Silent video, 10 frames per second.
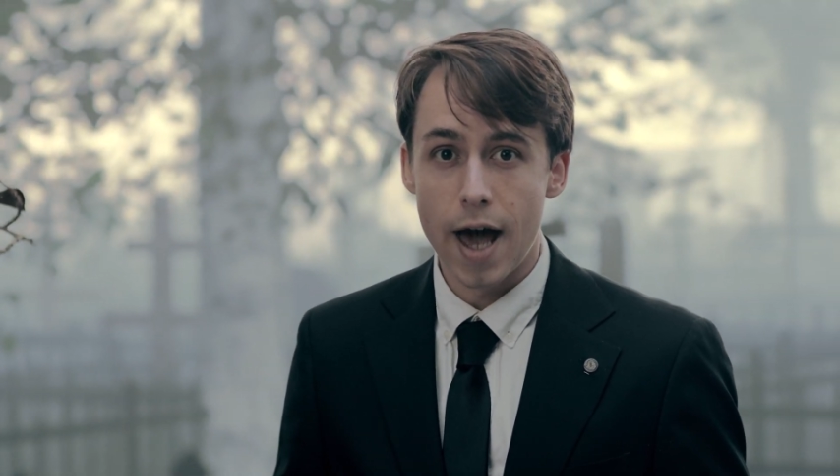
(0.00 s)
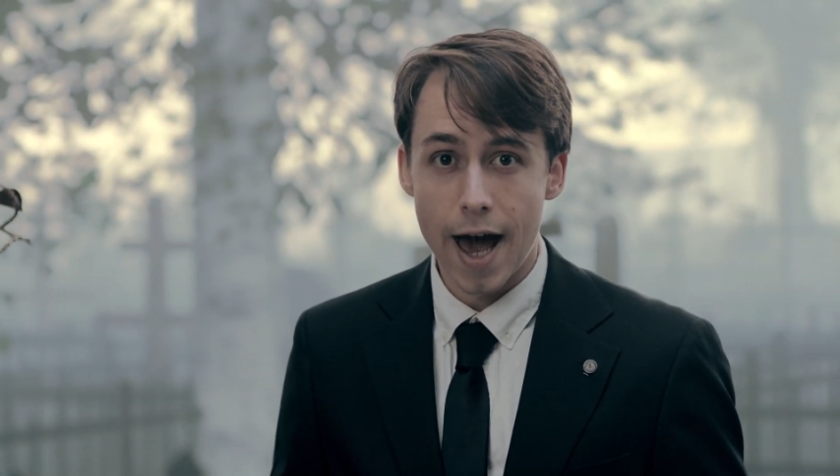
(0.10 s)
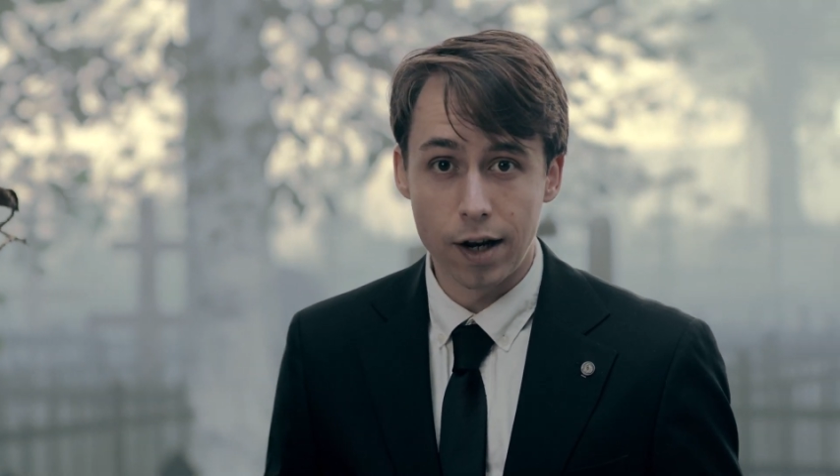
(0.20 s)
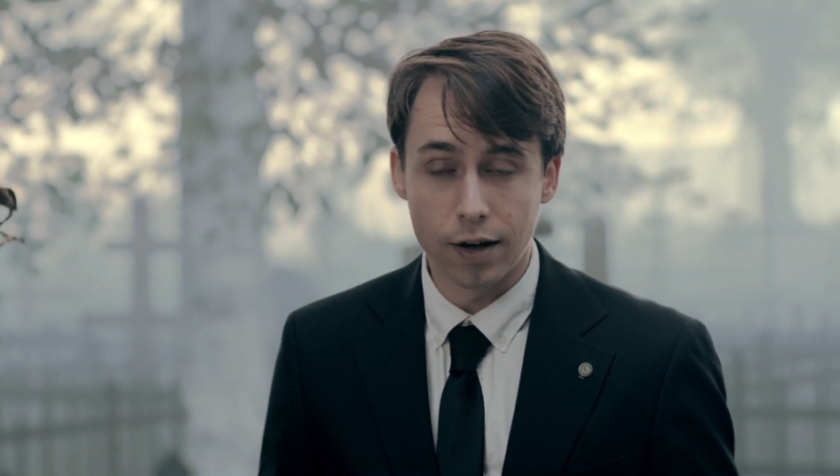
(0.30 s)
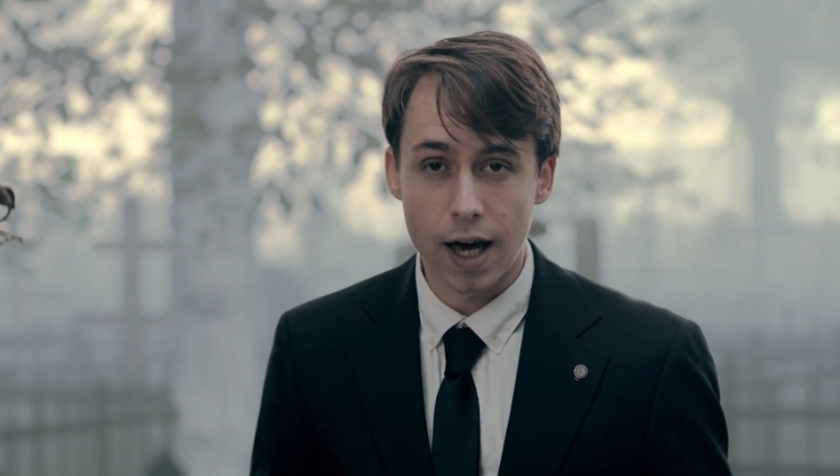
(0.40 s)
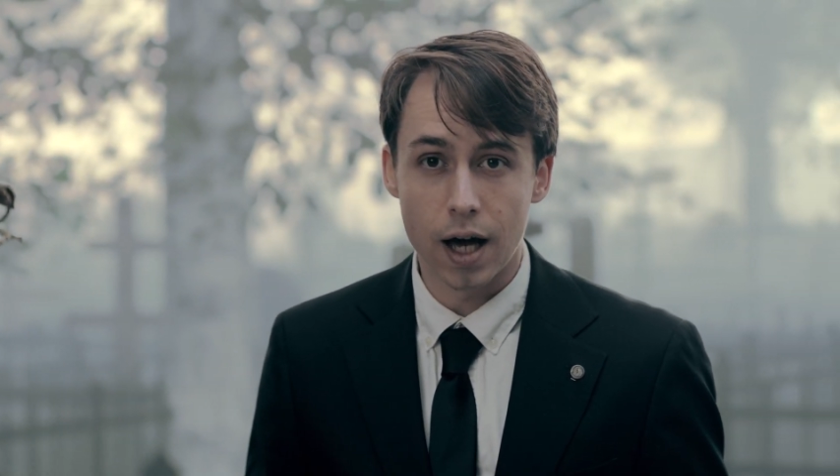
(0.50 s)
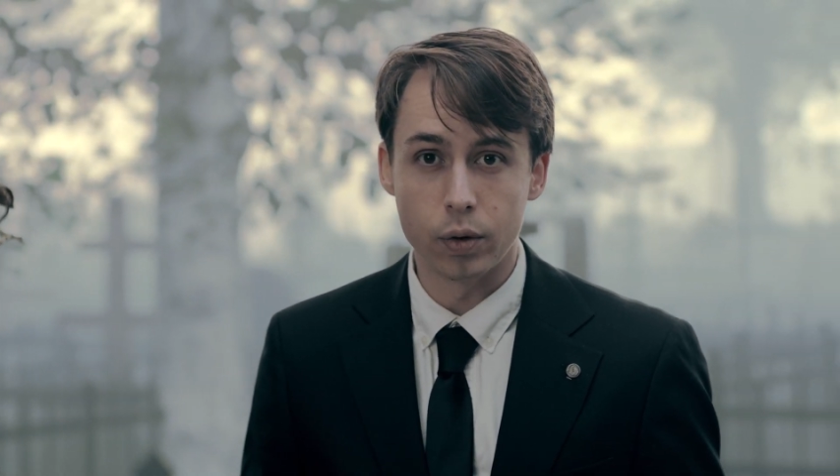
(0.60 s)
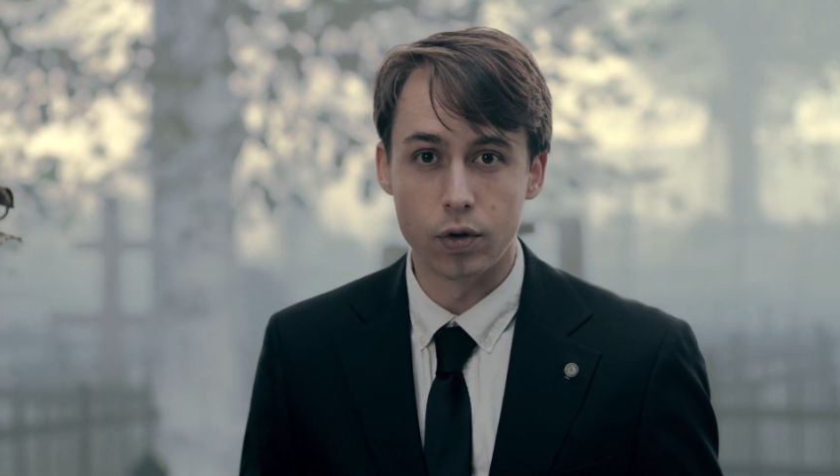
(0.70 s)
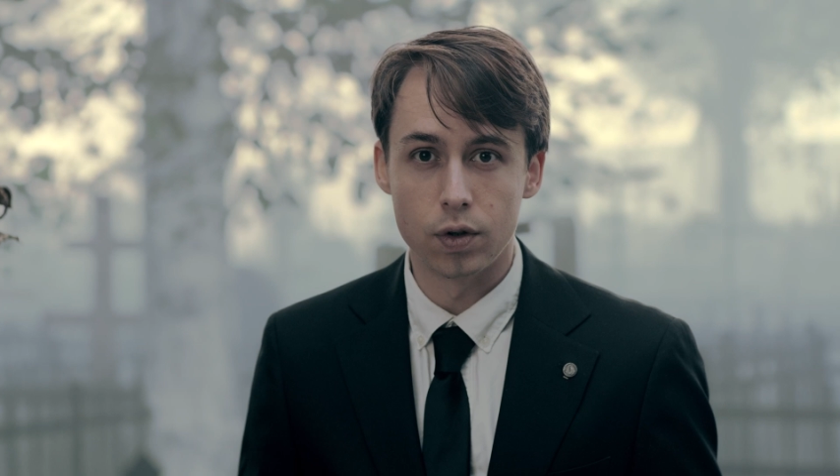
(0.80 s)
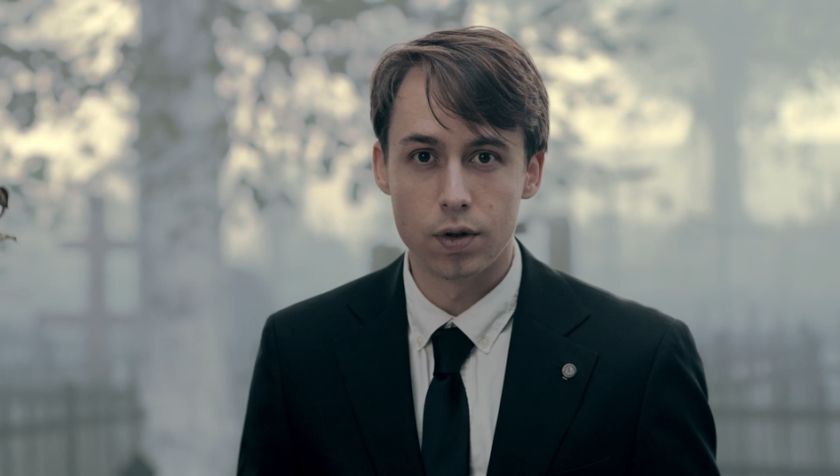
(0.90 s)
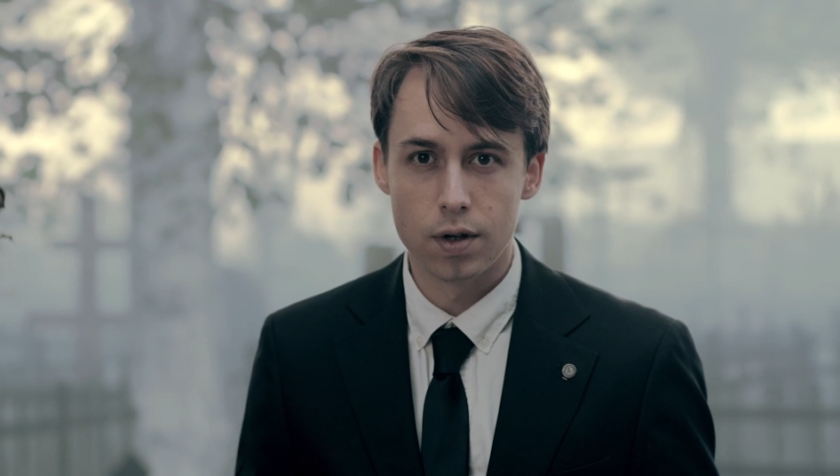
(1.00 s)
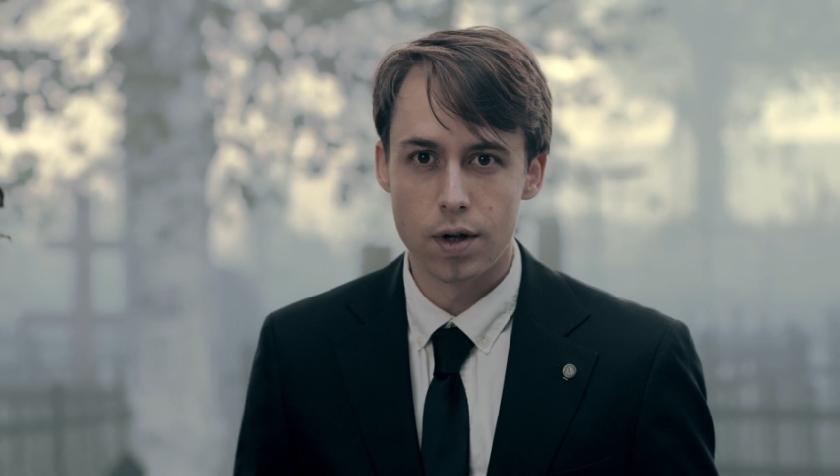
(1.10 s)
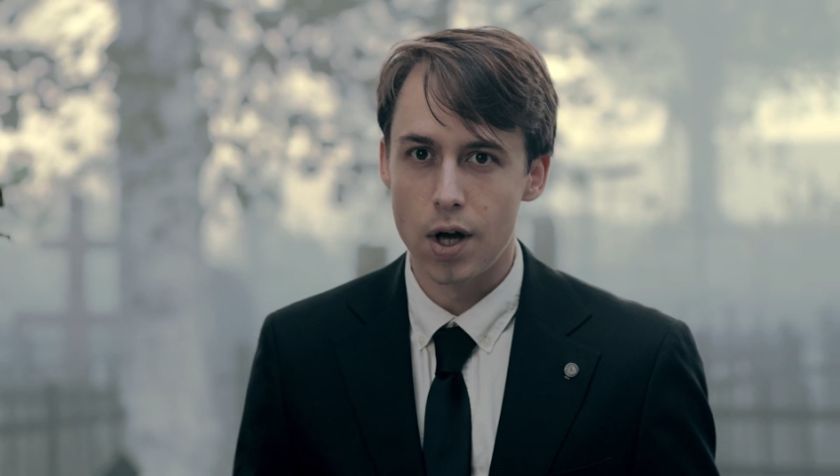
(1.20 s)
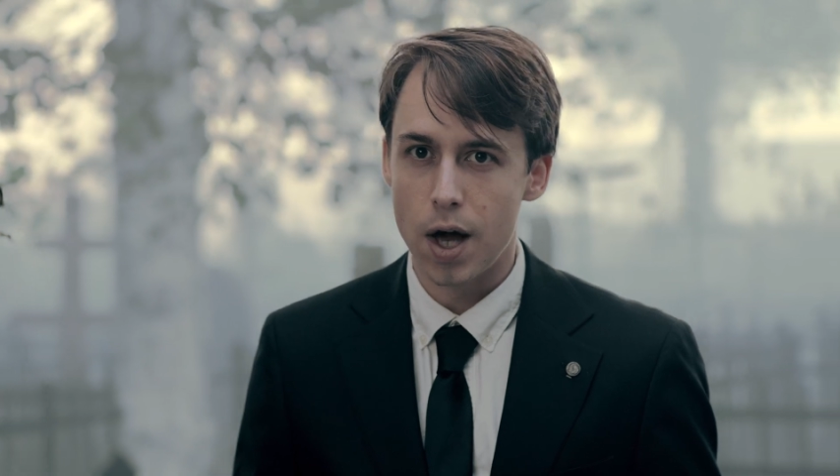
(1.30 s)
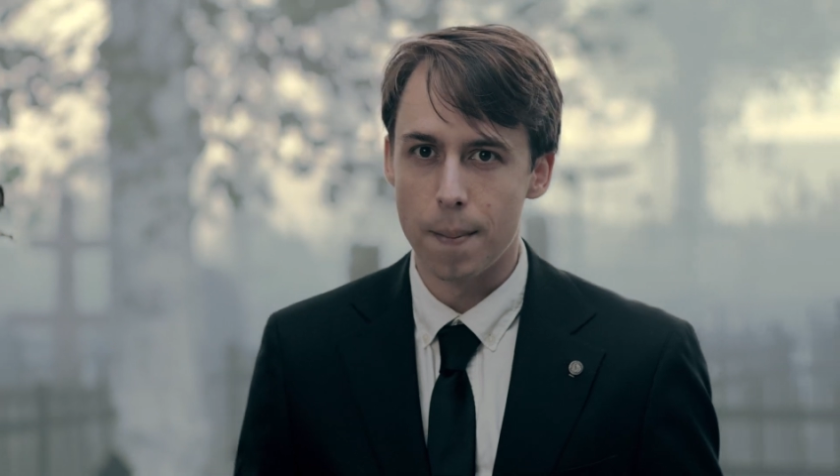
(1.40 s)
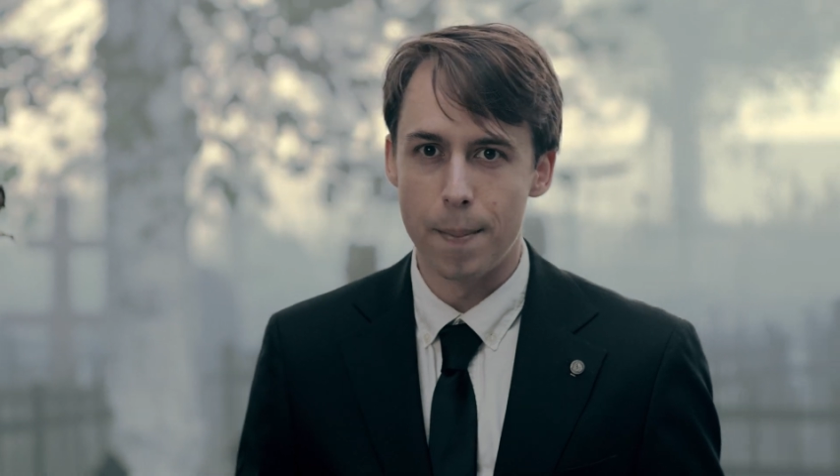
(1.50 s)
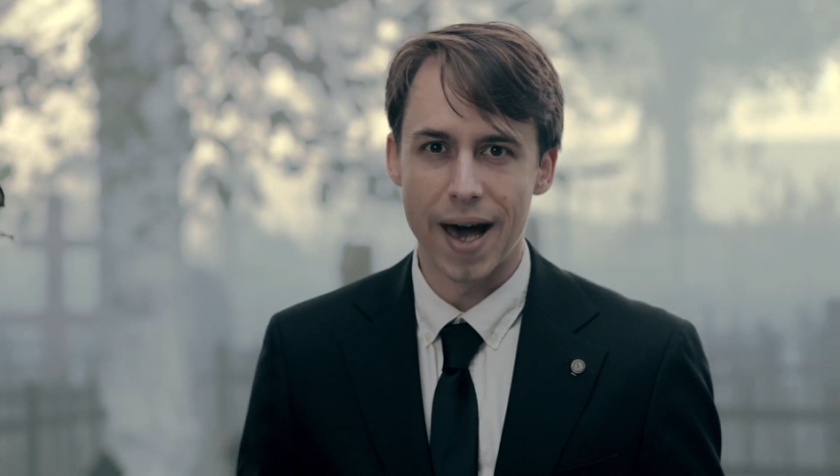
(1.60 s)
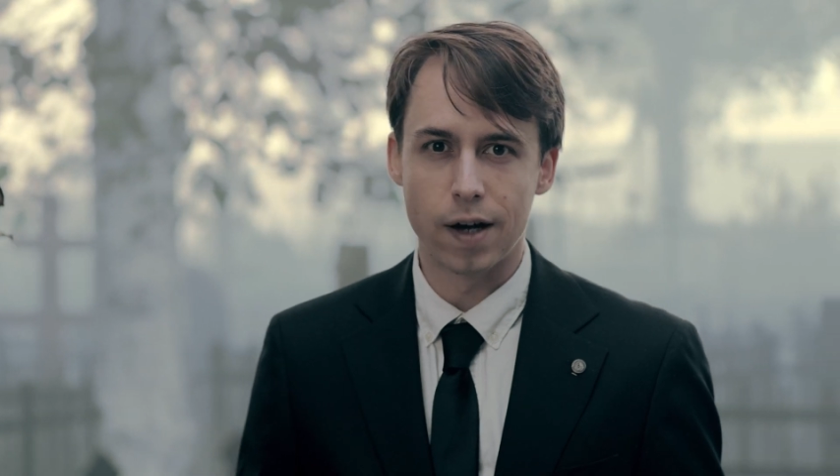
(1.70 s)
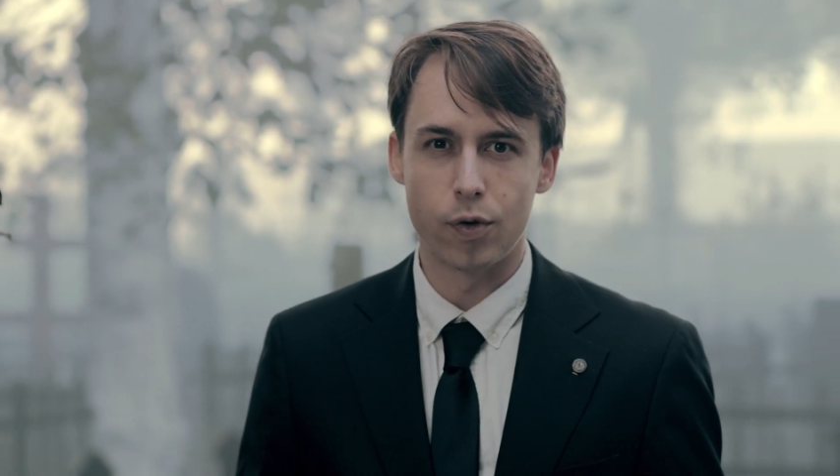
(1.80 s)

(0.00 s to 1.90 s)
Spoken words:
an account back